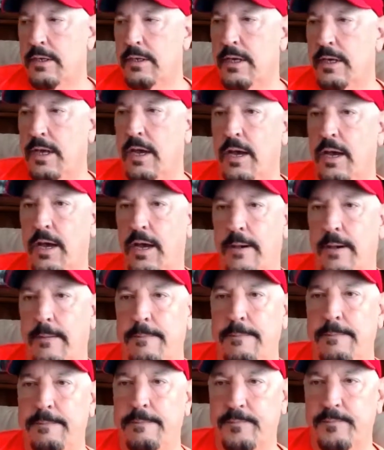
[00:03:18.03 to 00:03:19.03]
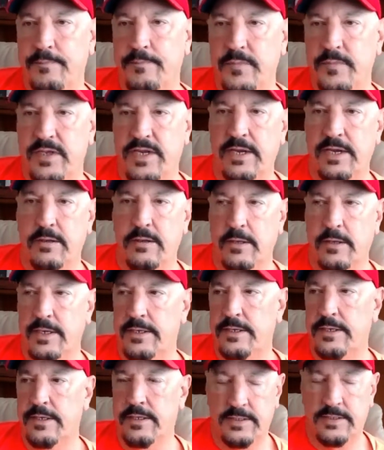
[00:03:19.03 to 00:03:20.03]
um, deal
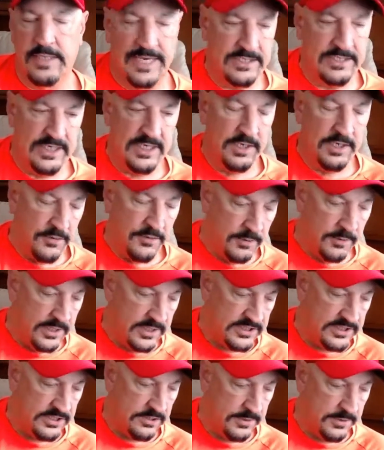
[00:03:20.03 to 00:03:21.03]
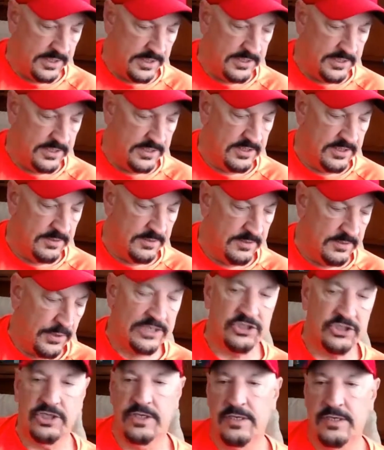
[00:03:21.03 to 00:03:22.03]
in the 1930s during the
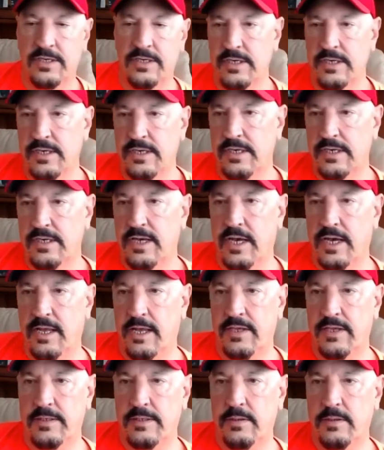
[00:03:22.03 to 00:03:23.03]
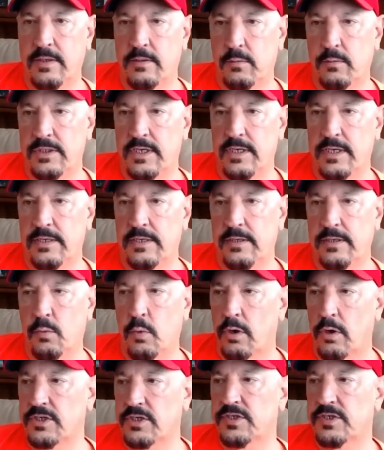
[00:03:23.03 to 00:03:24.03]
Depression, uh, the, the, the,
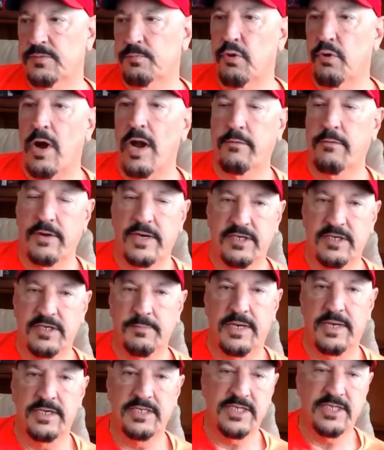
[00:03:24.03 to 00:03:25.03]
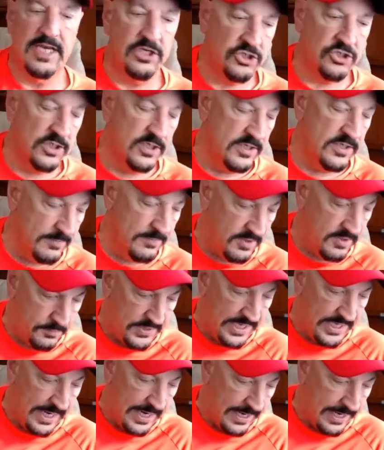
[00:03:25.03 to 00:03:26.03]
Works Progress Administration, the
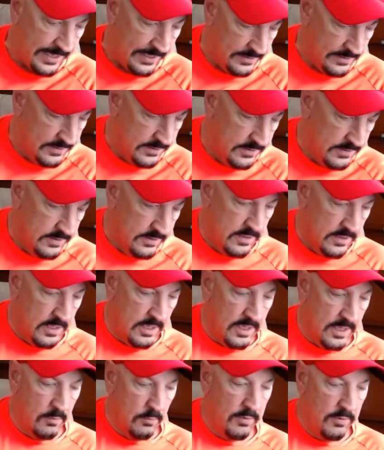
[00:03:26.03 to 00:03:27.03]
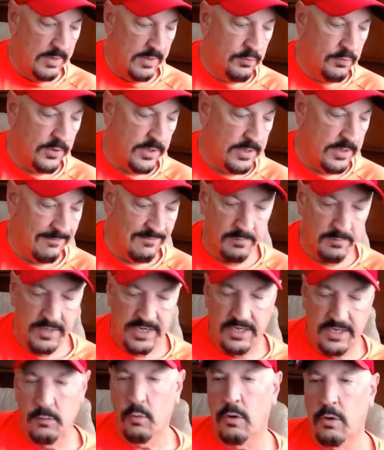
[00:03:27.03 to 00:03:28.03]
WPA, uh, where they put
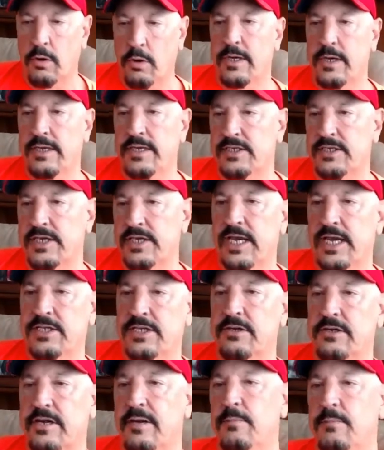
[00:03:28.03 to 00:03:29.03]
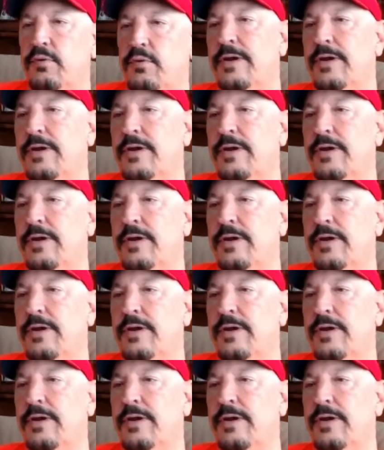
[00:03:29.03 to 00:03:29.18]
everybody to work. In this case, they're going to put